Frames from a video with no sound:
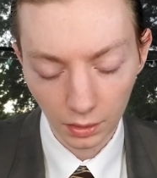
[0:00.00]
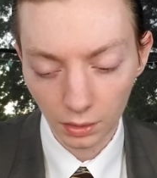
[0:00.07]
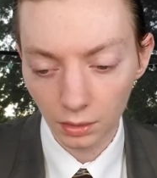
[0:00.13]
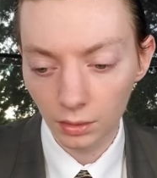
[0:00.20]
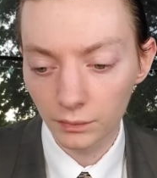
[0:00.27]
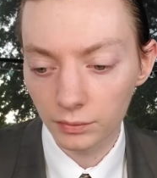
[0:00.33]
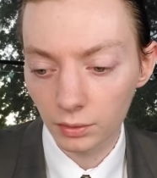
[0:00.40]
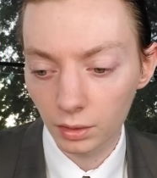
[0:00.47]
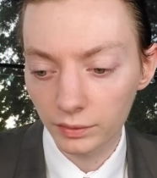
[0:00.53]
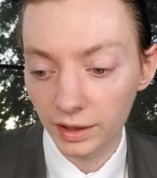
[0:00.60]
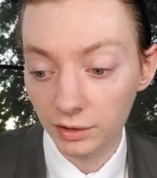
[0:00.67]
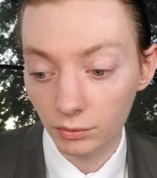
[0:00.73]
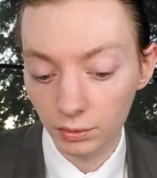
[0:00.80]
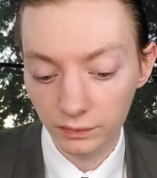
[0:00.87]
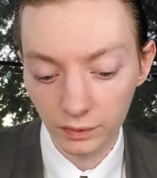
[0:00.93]
overall
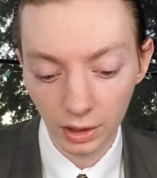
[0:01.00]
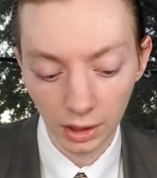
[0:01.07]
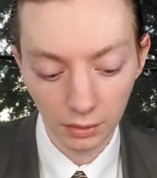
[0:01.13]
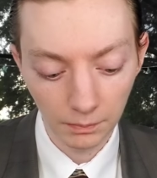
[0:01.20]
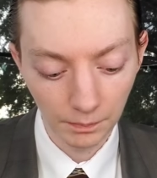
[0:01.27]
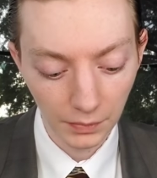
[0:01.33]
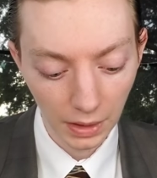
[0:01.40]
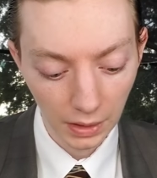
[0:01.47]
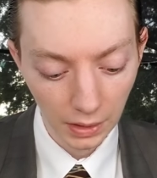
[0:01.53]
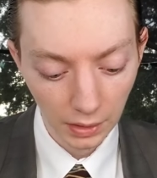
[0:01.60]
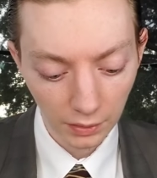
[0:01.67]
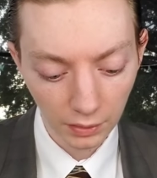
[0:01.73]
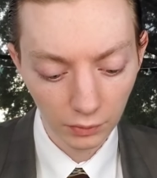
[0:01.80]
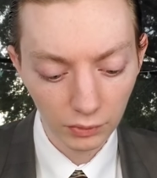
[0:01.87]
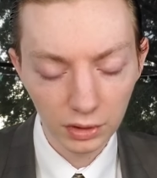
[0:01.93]
that's what we've got.
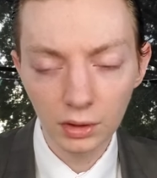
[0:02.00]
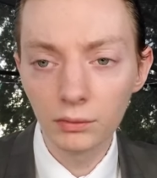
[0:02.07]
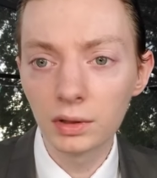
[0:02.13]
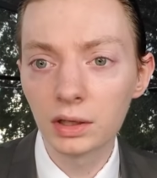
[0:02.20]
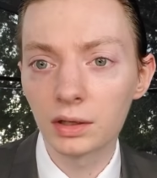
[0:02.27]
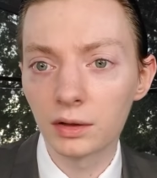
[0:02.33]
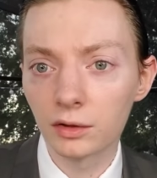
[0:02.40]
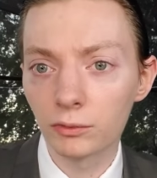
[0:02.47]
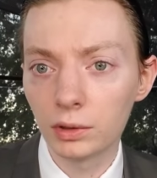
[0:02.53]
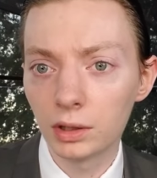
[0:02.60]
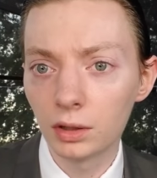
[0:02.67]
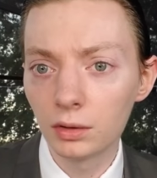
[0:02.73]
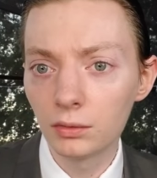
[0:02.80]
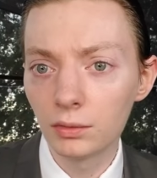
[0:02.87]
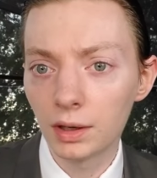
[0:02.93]
So we know what it is. We
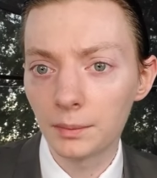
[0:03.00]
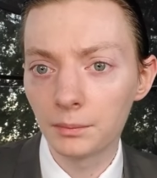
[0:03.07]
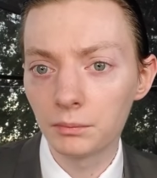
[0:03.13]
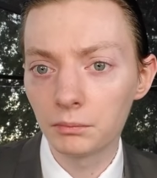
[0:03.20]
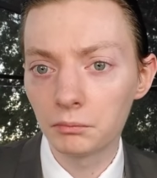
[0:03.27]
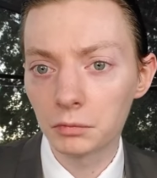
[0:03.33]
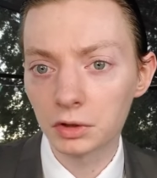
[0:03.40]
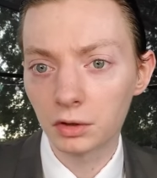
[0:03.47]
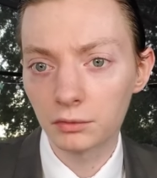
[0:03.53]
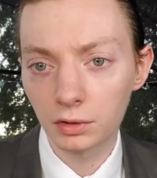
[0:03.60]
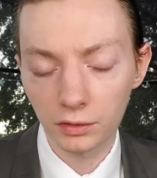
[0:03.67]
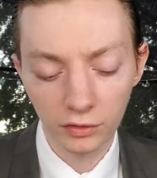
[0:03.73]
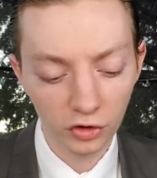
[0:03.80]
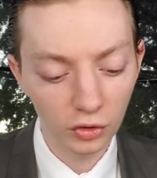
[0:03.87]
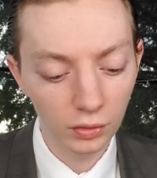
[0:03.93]
know what there
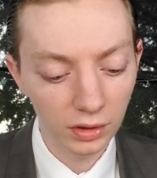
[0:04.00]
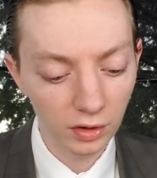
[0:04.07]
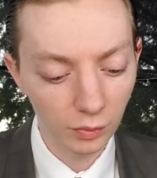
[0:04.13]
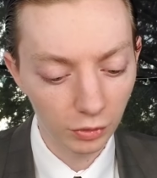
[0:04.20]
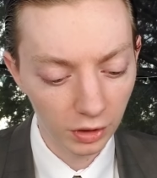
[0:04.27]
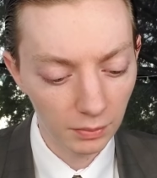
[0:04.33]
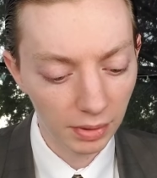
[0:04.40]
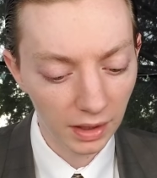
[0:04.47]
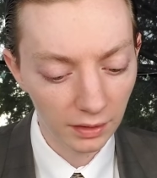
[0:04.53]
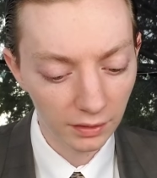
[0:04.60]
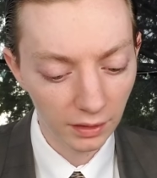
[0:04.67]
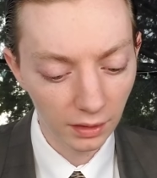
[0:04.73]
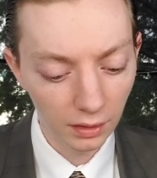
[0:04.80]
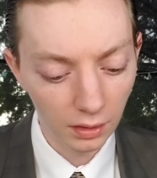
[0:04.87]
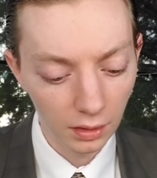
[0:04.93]
is to it. It's pretty
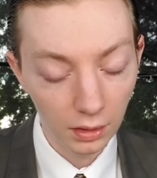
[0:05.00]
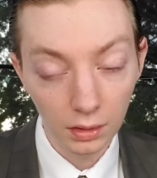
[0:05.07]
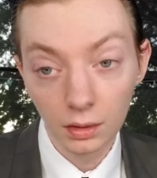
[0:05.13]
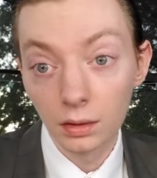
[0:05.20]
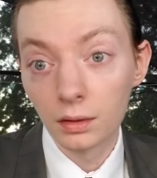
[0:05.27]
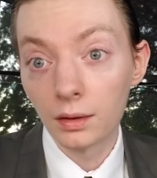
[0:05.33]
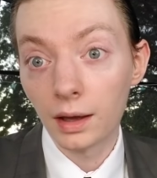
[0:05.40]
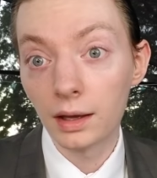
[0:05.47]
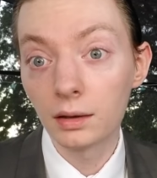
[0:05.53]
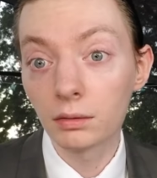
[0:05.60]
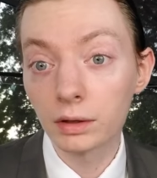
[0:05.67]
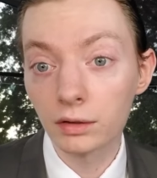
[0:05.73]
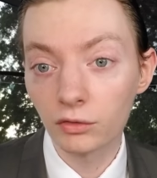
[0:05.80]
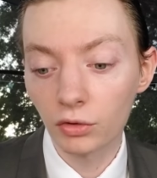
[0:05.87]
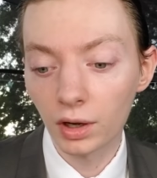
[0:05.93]
basic. Hey,
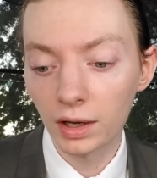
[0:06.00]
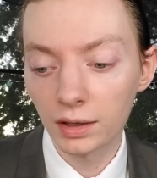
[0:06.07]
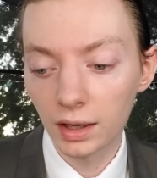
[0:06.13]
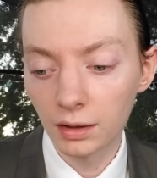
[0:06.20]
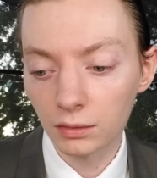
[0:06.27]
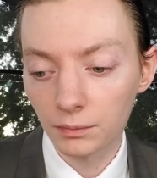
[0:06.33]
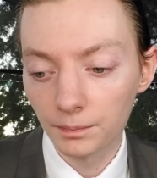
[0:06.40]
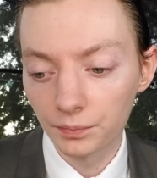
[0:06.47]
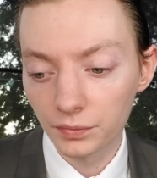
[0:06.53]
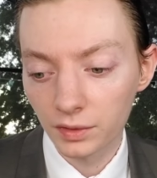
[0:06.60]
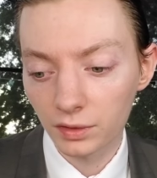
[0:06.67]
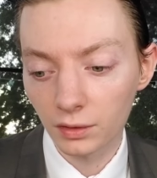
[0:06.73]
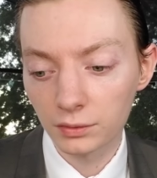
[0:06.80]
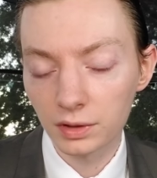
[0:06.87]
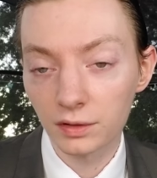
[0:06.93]
let's try it out.
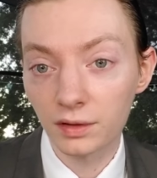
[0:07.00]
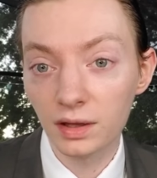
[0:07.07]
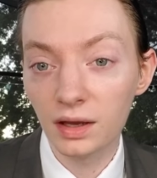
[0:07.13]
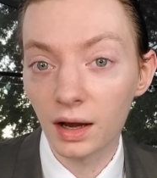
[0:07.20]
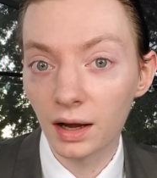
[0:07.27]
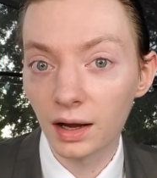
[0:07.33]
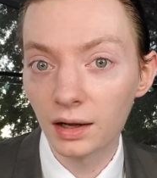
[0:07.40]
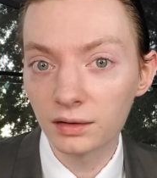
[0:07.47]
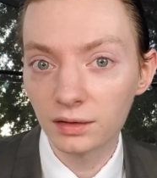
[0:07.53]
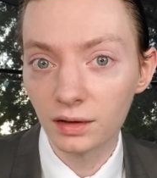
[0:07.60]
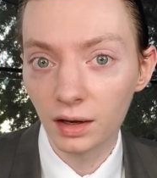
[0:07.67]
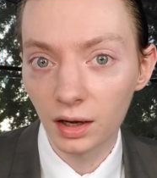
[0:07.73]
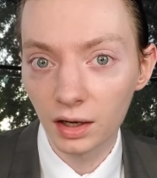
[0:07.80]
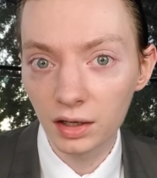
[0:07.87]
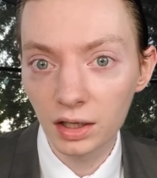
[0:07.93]
So it is the hot
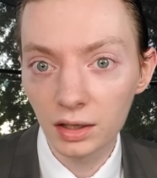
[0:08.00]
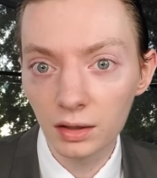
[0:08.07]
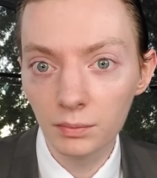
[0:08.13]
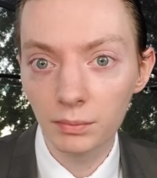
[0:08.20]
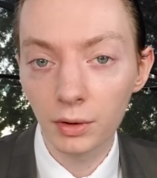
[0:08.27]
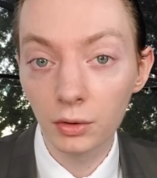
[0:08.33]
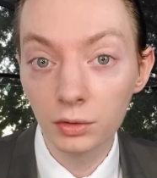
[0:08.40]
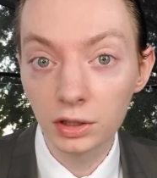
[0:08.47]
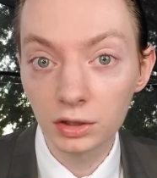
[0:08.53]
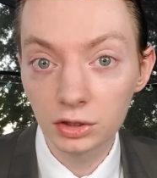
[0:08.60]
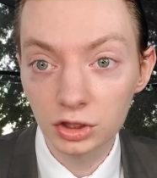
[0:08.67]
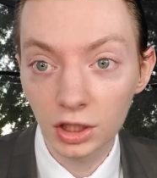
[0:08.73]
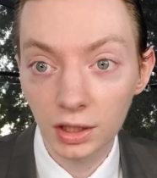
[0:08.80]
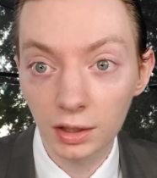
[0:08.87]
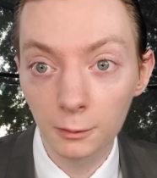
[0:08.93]
honey bone-in
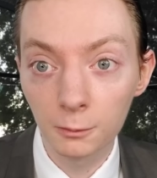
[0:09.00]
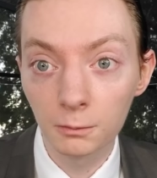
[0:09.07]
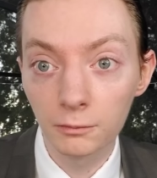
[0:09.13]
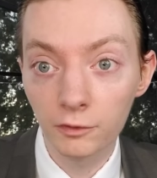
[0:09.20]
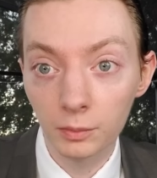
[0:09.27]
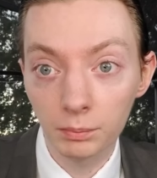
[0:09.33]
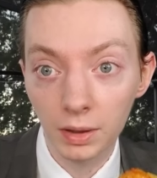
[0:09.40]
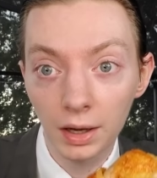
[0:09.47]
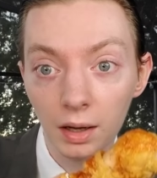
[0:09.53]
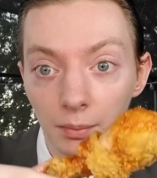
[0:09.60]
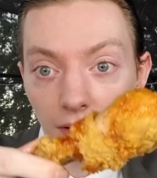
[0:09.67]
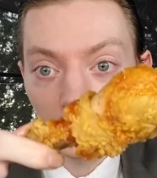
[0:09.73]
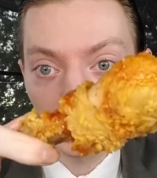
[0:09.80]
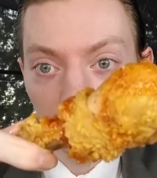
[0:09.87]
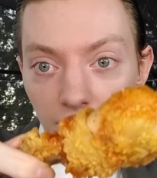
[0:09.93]
chicken from
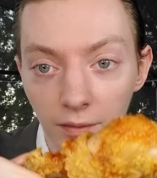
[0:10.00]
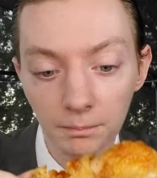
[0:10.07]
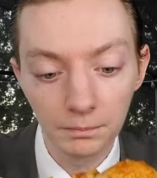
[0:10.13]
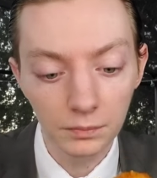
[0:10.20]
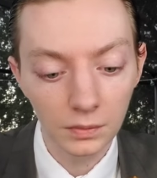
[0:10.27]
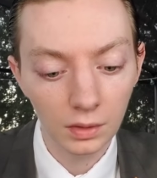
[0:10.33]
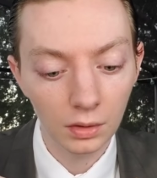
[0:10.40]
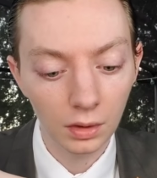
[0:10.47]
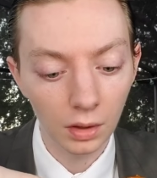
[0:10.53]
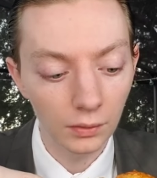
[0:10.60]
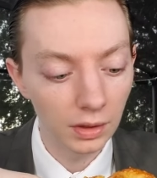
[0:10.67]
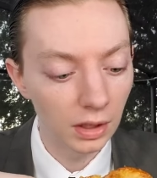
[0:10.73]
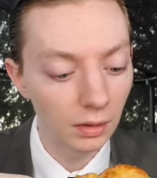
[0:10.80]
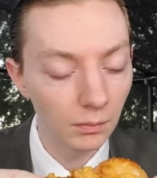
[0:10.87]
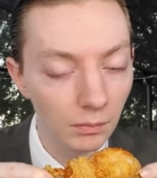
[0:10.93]
Popeyes
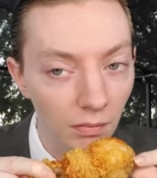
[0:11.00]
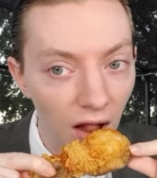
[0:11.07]
going in.